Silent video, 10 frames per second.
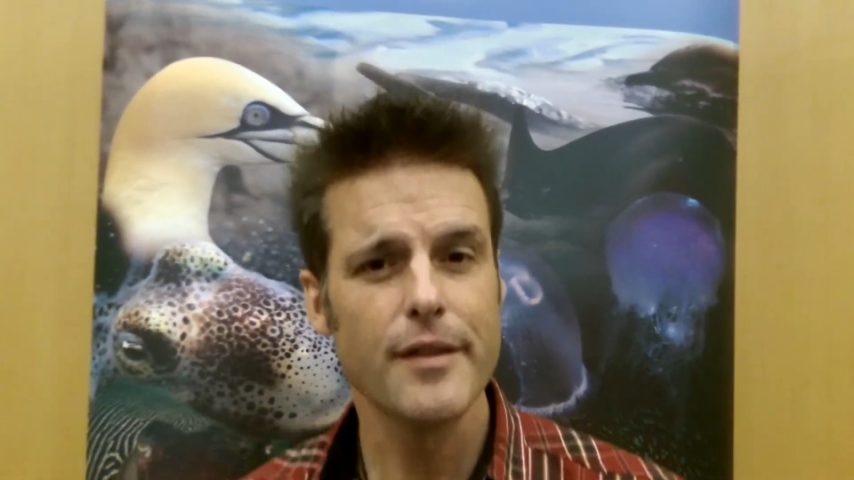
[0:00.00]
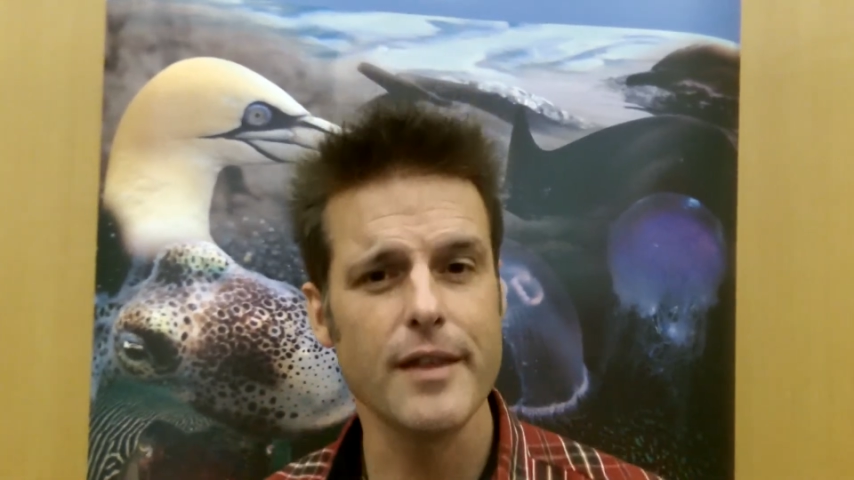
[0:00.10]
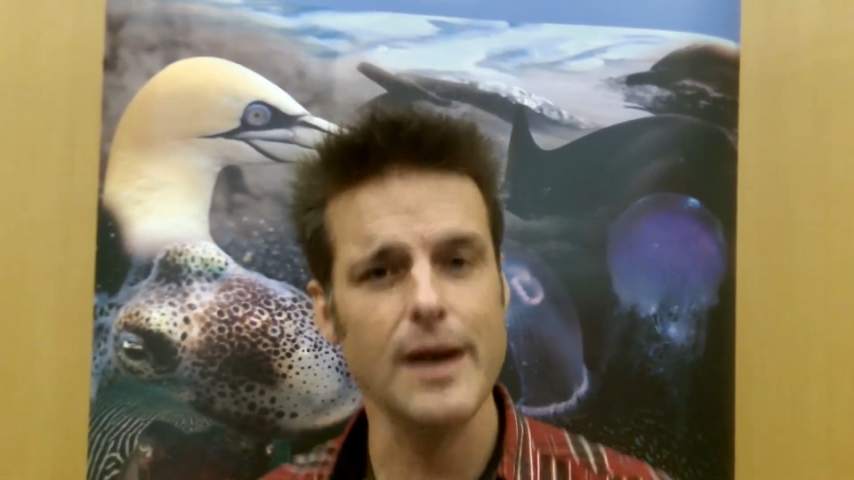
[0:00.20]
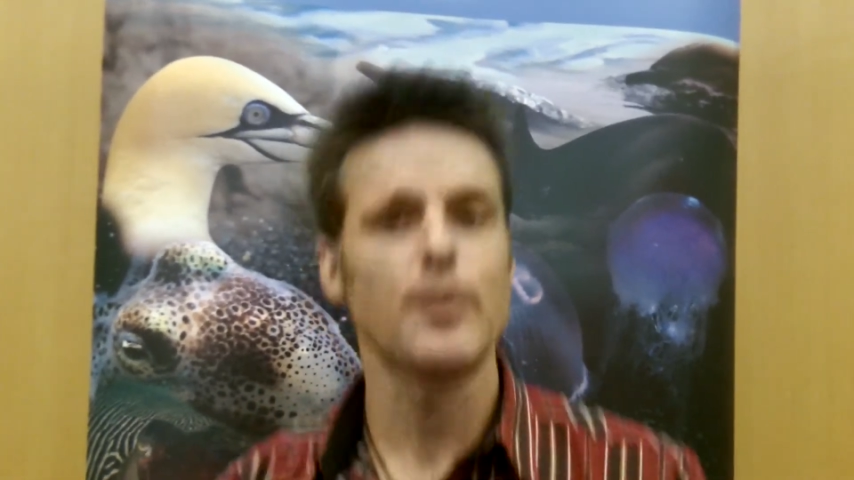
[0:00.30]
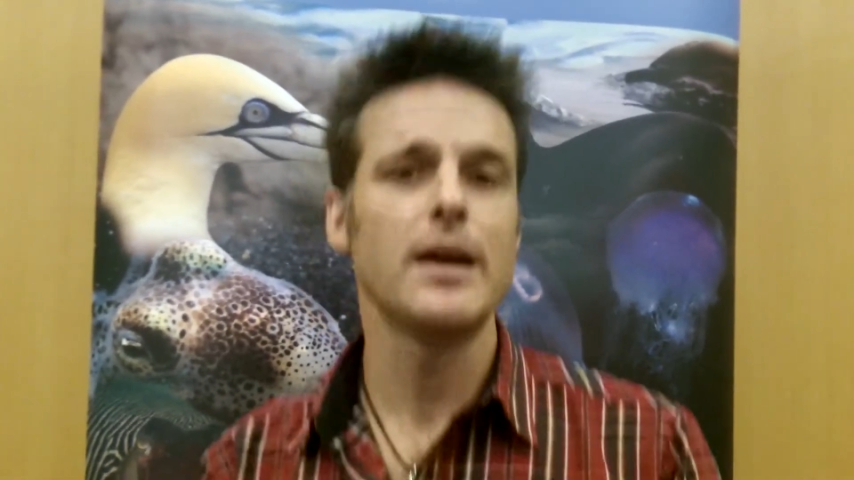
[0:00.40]

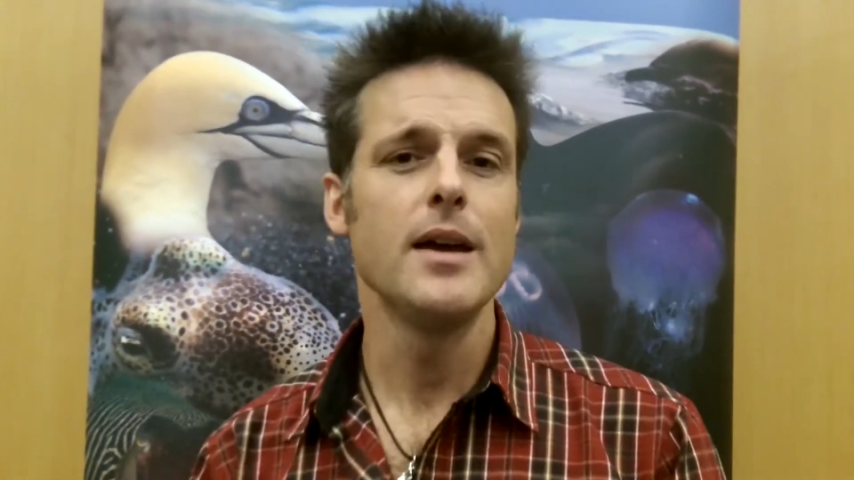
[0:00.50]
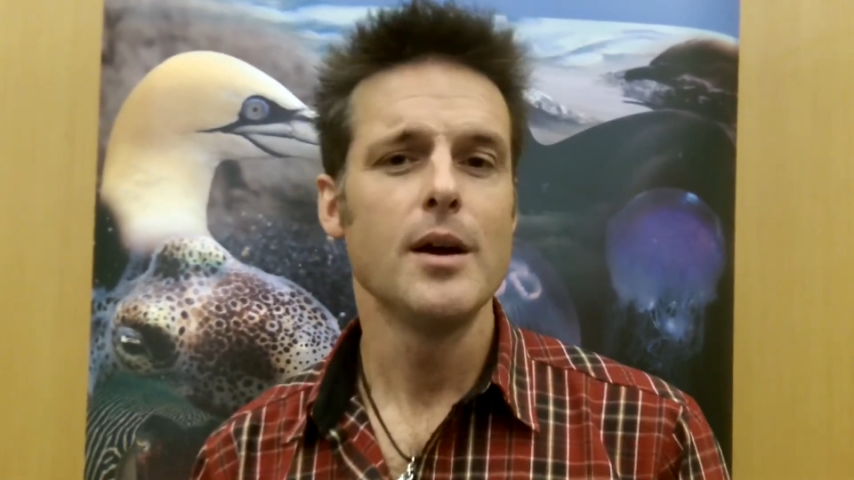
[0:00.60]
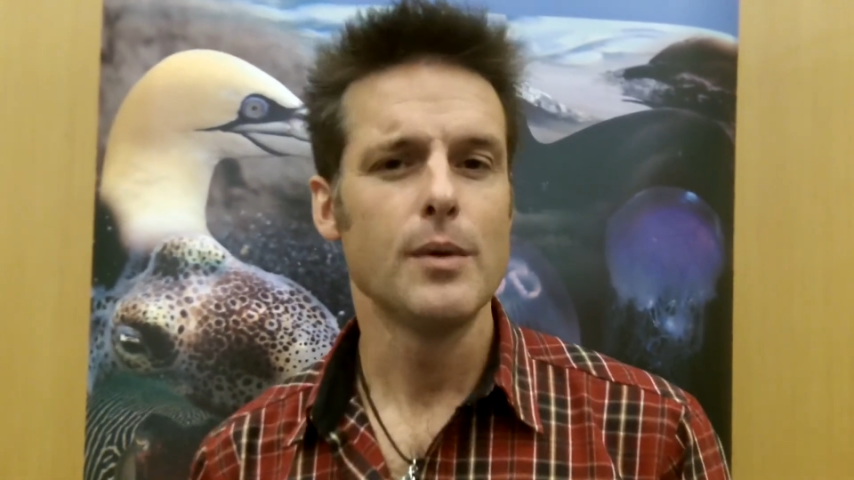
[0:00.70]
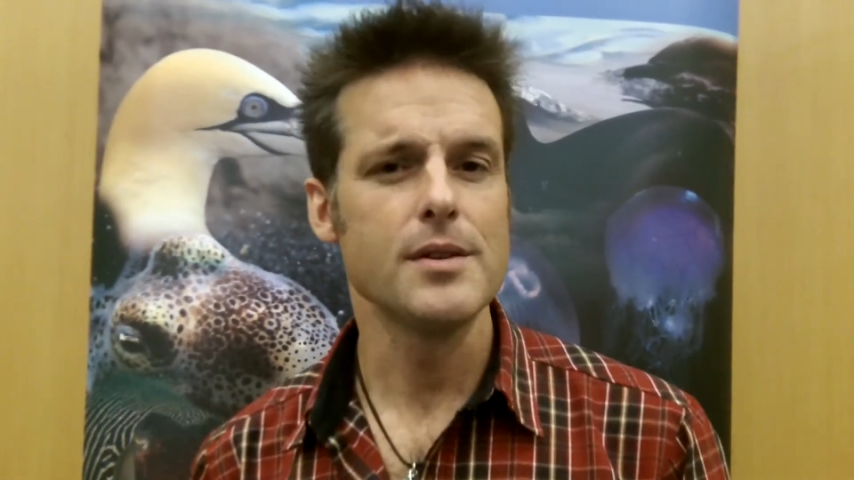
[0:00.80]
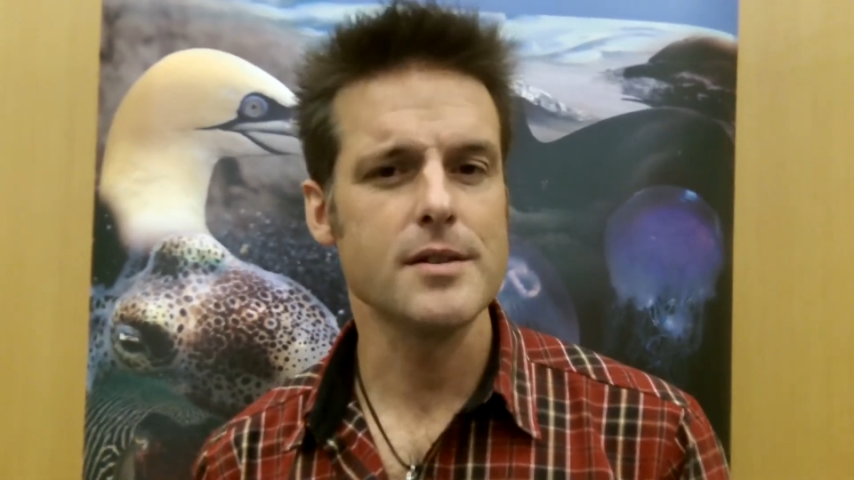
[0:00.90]
that way
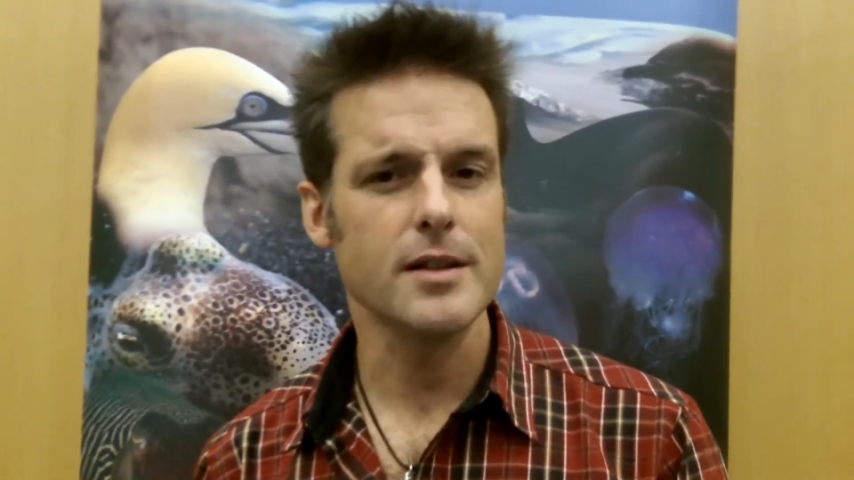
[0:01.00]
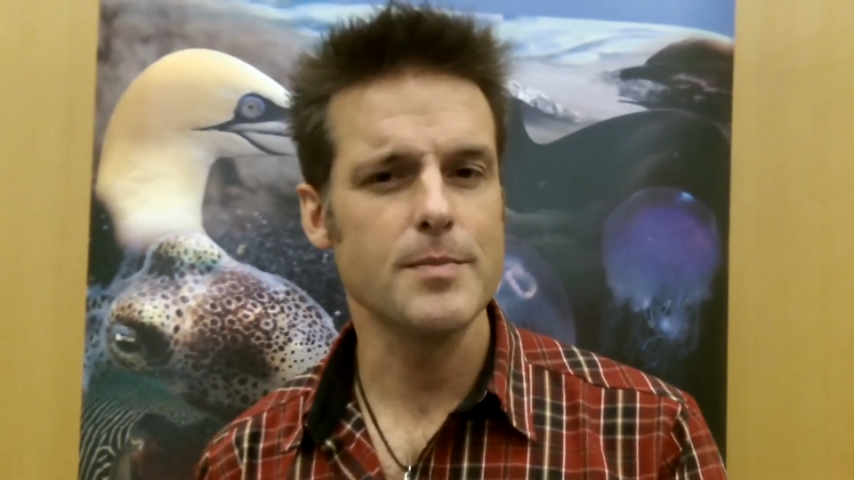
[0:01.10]
we'll start to